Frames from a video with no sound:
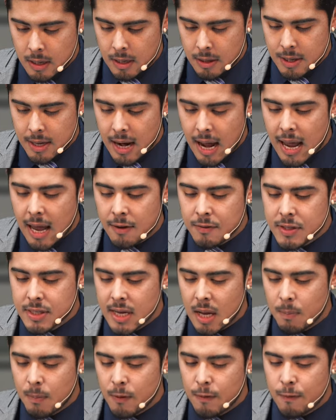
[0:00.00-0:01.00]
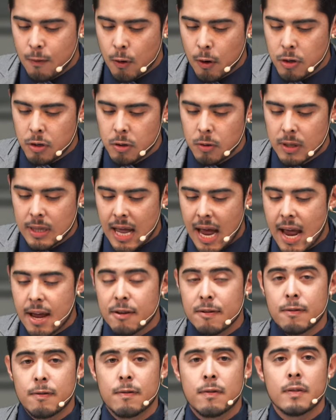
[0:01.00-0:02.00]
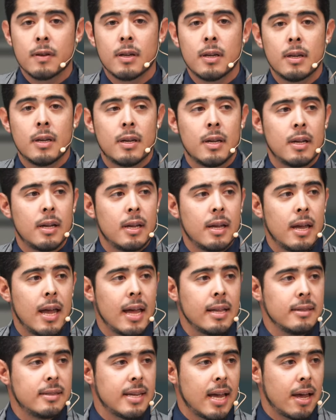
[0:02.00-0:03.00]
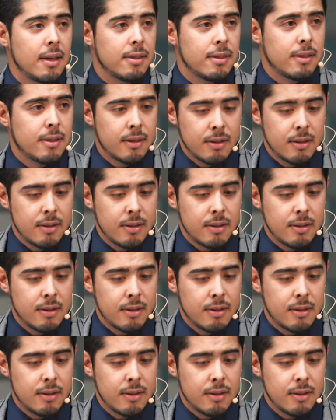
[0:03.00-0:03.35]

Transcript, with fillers: that I have set before you life and death,